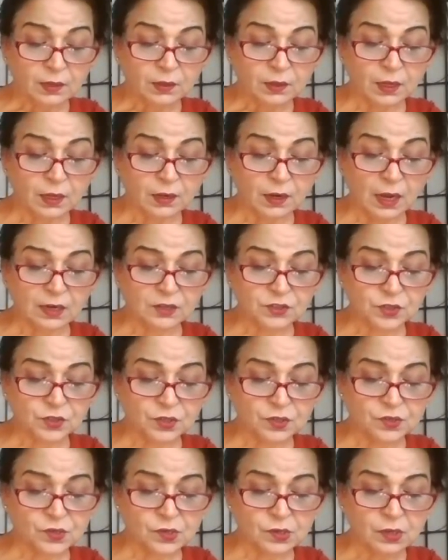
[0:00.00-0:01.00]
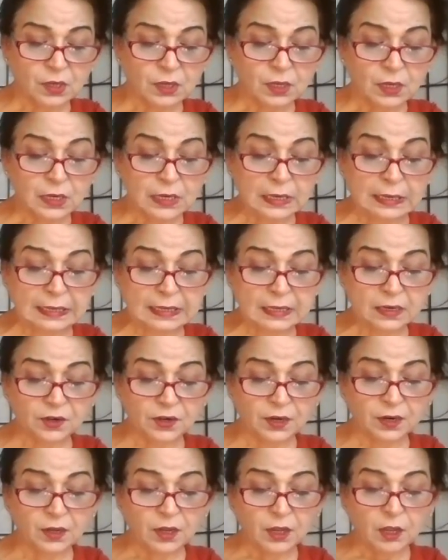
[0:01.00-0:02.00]
The Rakshas
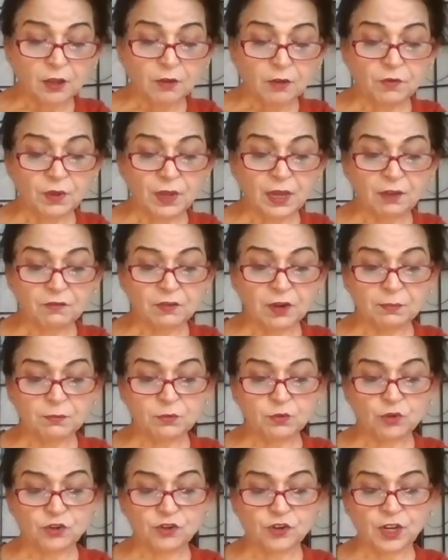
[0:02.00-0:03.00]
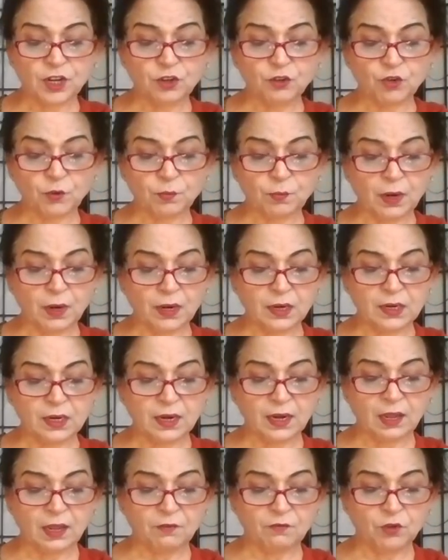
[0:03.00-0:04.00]
leered. We have come to drink your blood
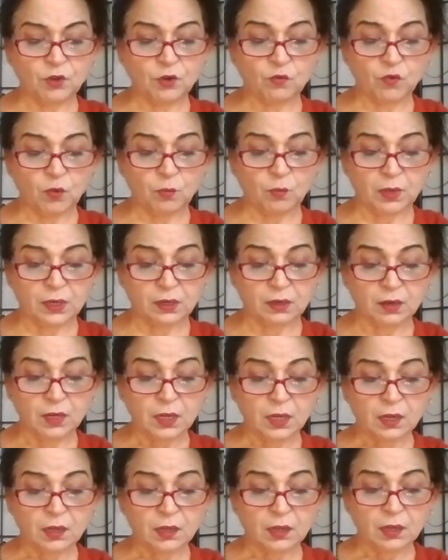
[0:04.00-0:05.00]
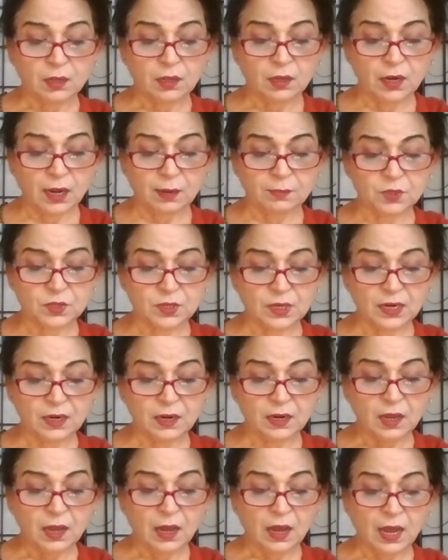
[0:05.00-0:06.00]
and have your woman. Ram
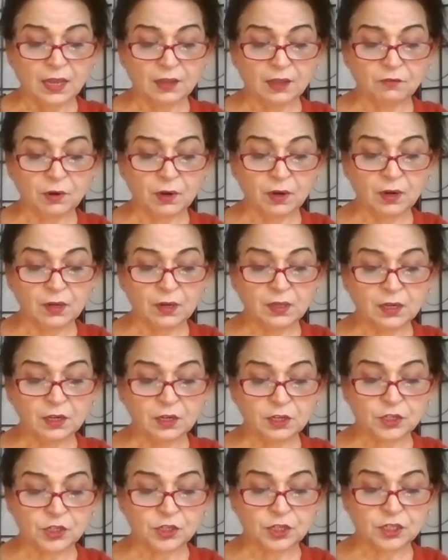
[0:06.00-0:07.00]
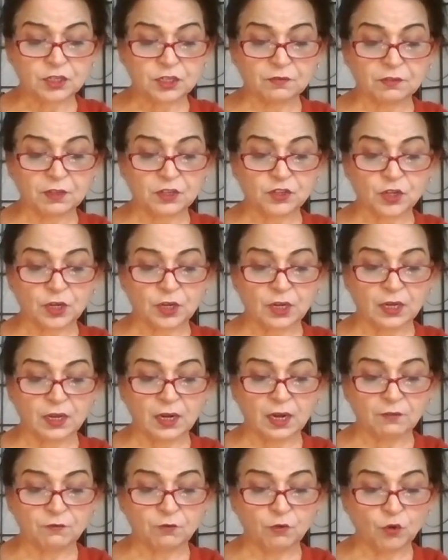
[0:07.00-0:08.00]
said, I have heard the rishis of the
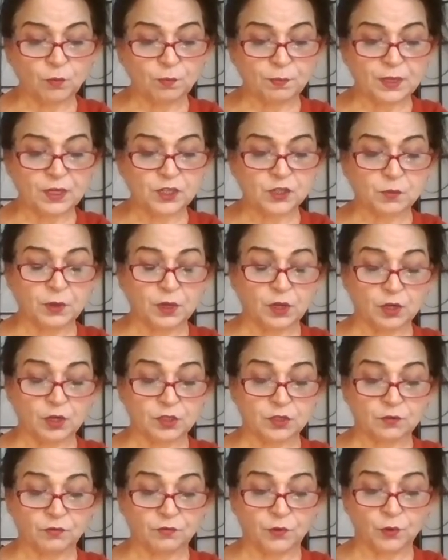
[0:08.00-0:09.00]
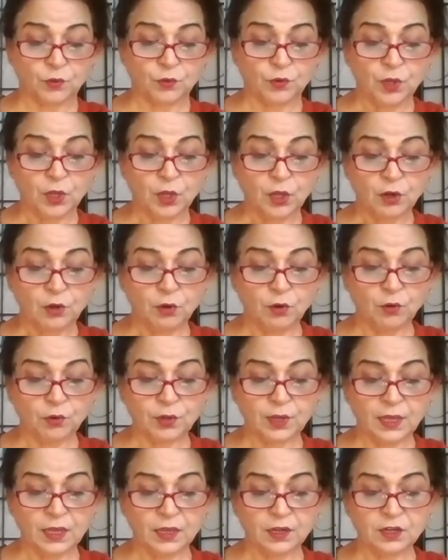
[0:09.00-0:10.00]
jungle have no peace because of you.
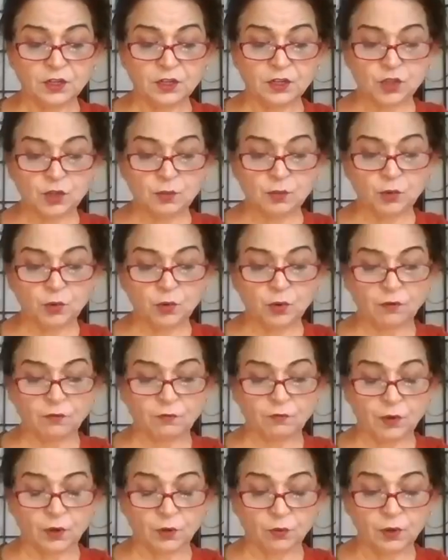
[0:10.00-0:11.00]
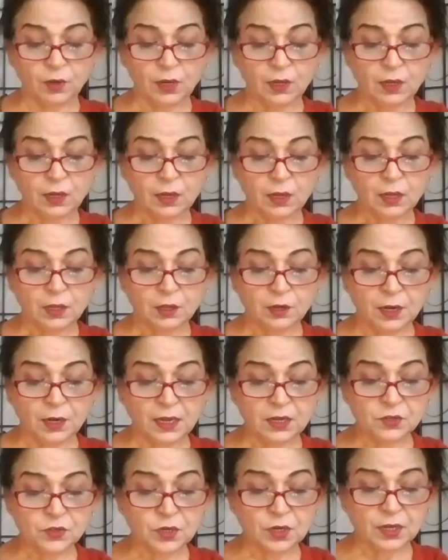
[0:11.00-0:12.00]
Look, here is the bow of Varun
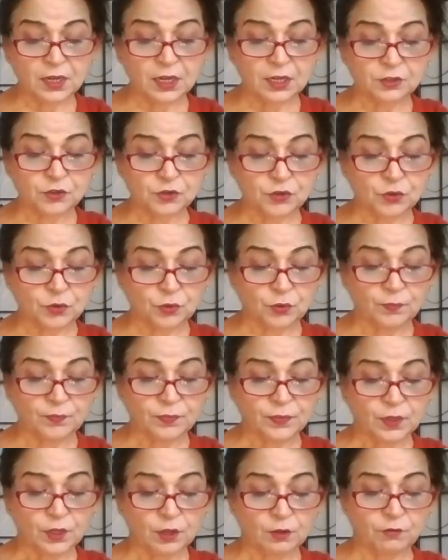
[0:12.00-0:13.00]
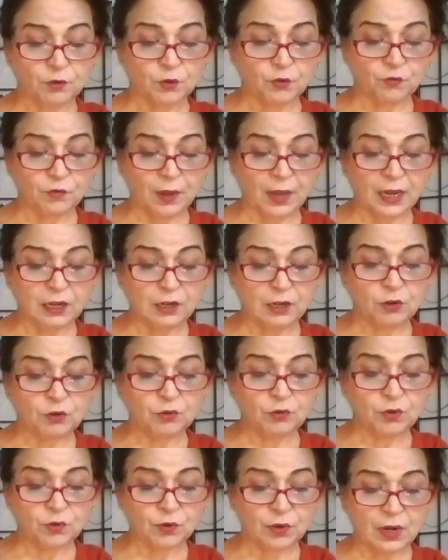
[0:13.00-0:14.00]
raised against you. If you value
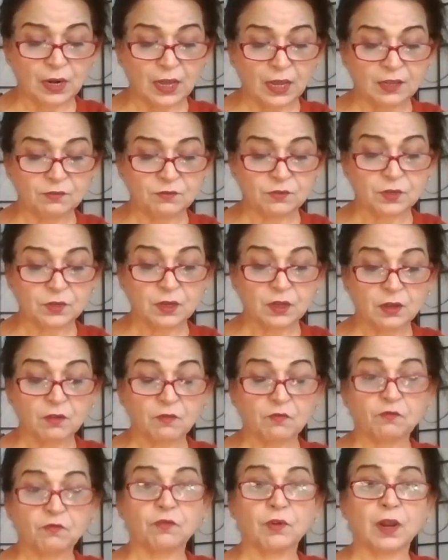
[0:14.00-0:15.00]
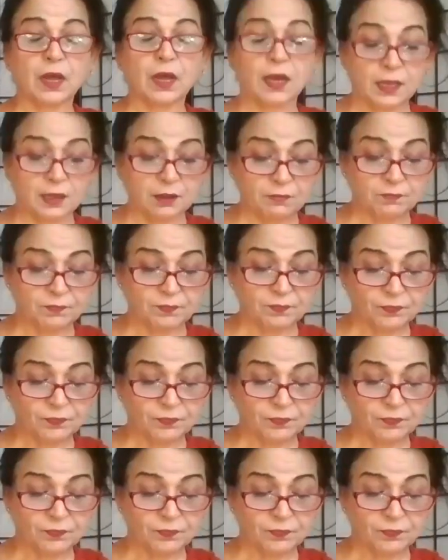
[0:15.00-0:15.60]
your lives, fly.